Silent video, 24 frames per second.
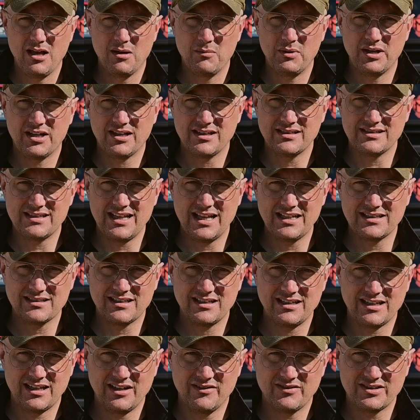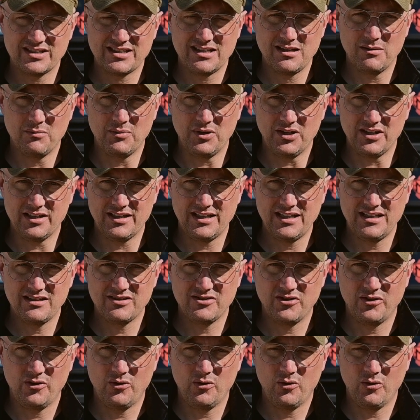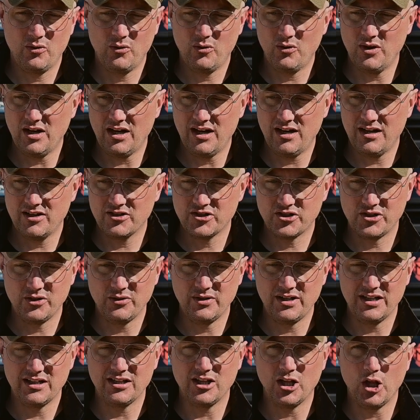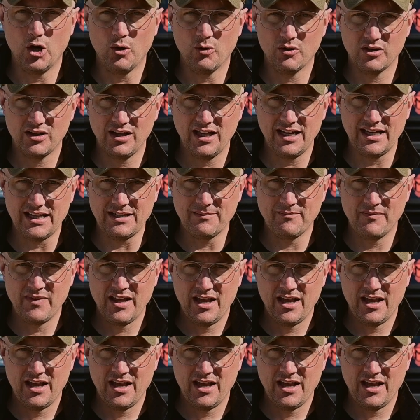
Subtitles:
Because that's going to give us the ability to shoot in lower light.